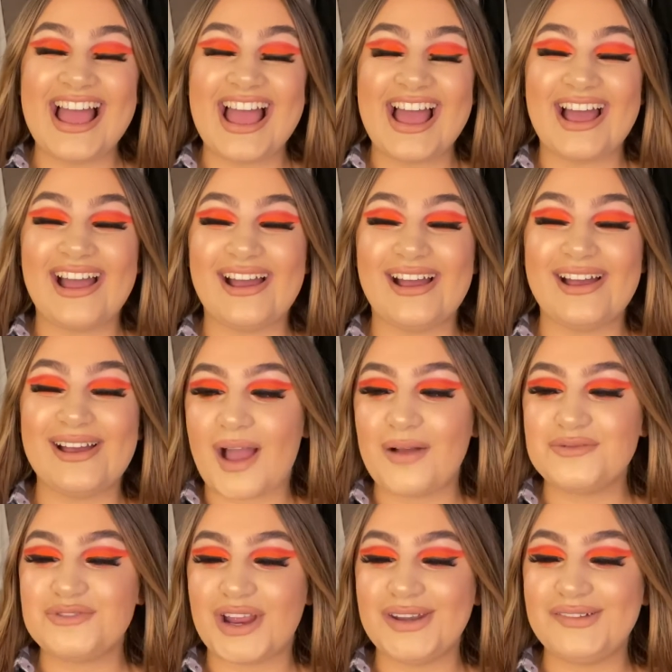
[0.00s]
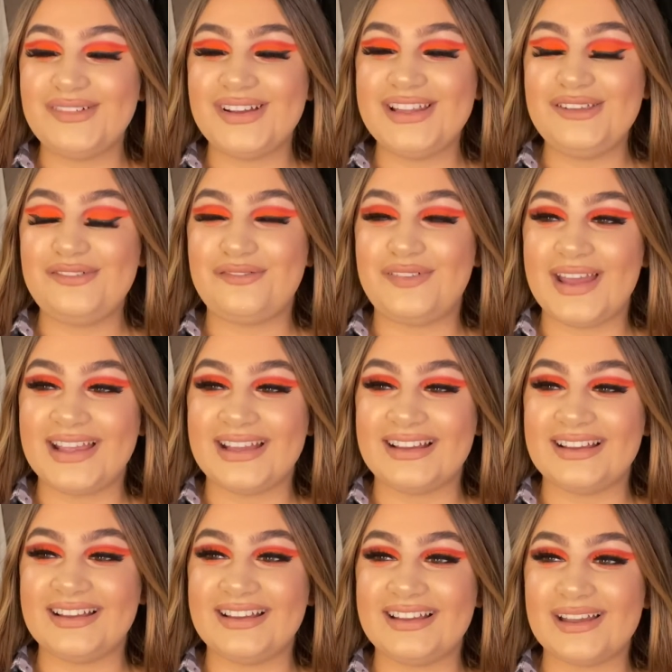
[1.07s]
I'm trying to really
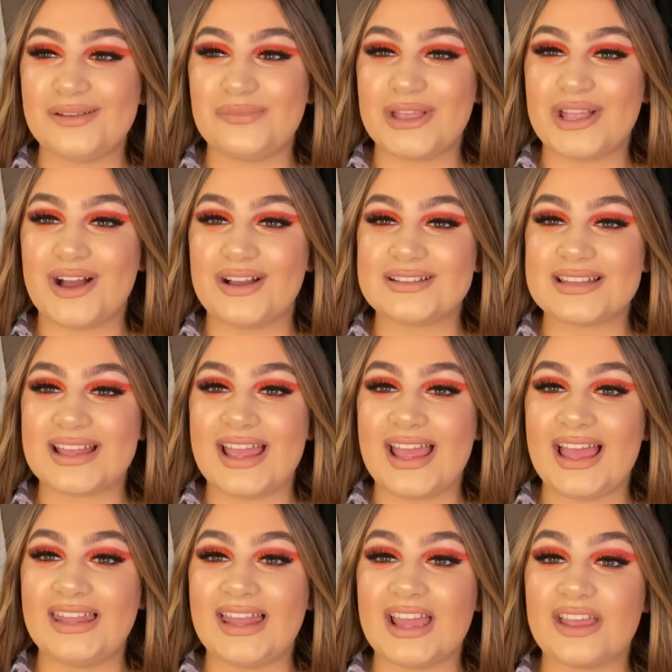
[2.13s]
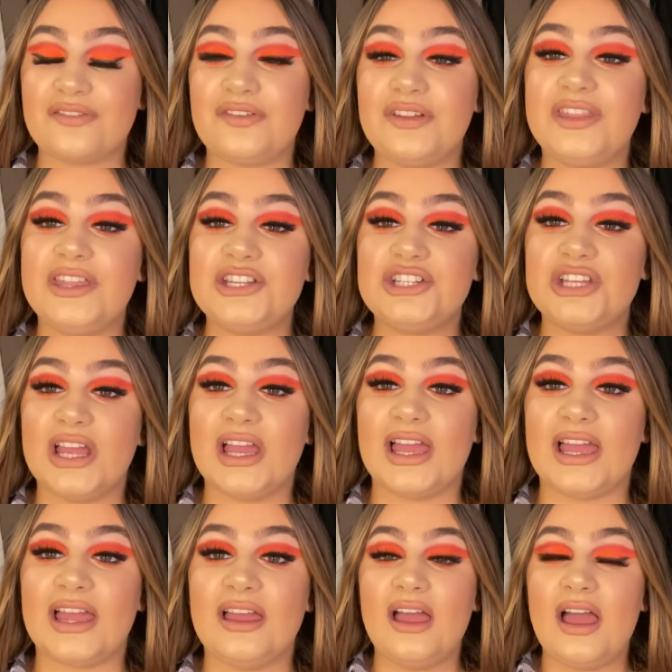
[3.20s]
think, because, like, for this
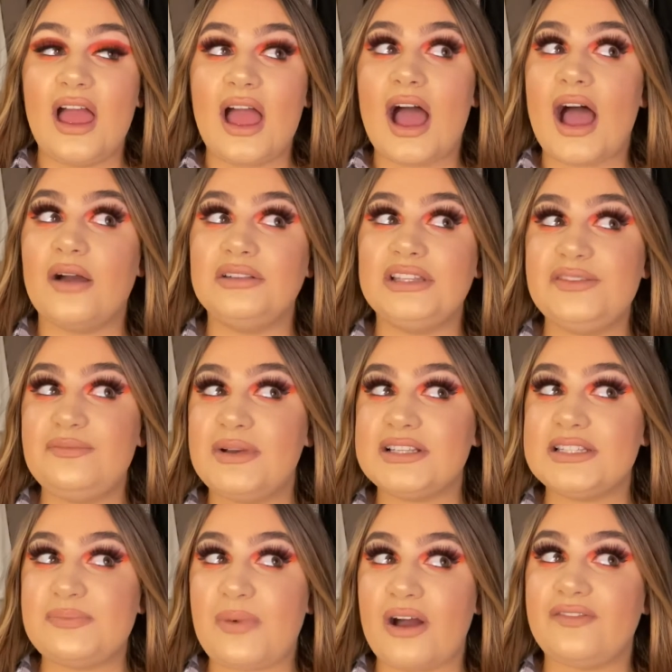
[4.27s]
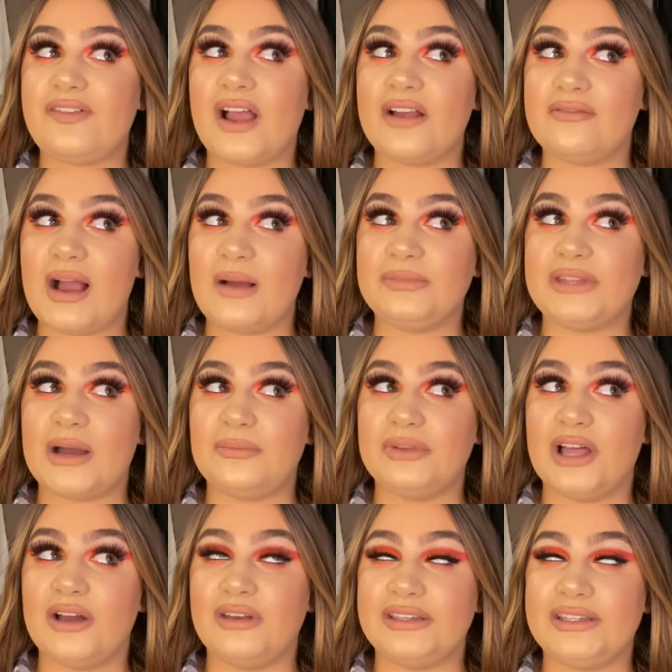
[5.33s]
year, I'll leave my Spotify Wrapped down
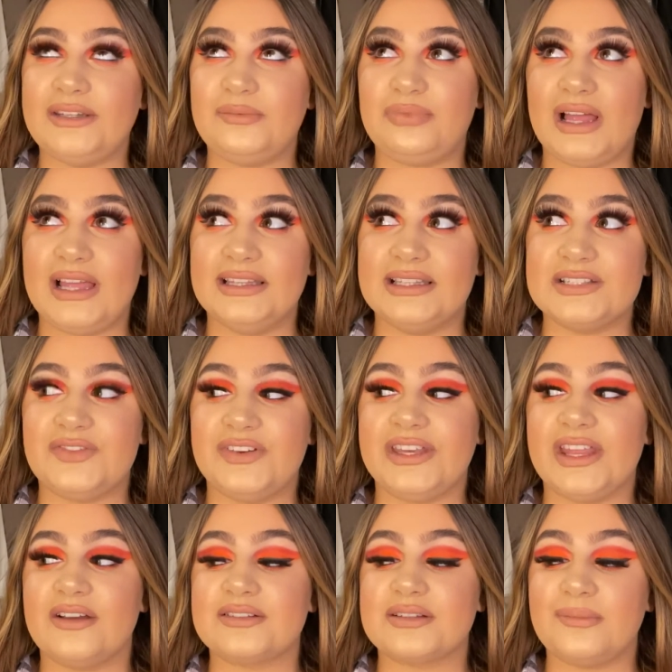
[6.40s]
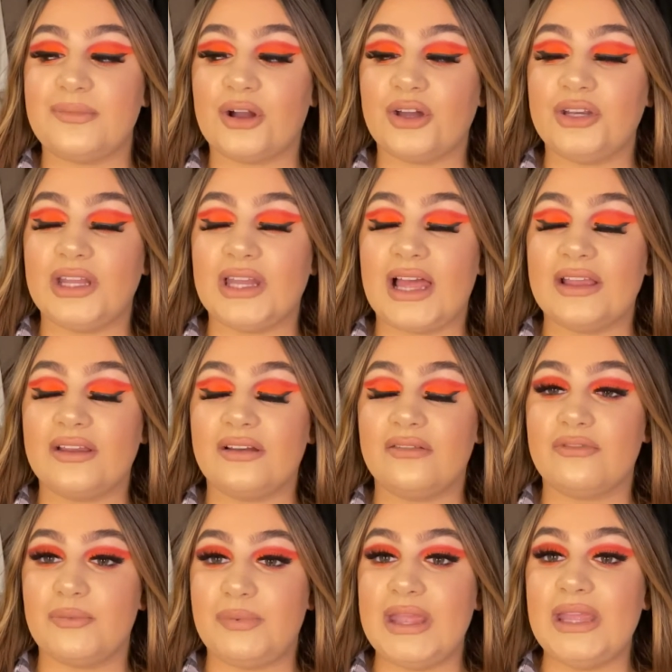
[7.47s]
below, and I did a playlist video, so I'm not going to, like,
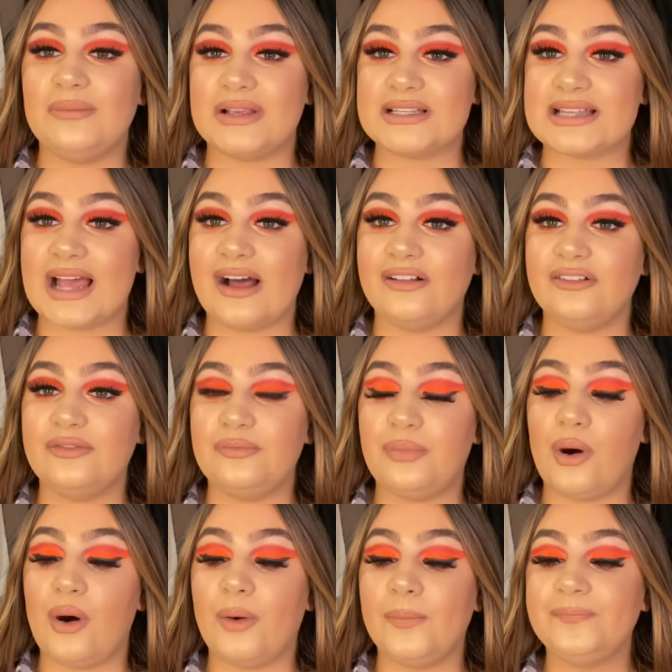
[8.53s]
repeat myself, but...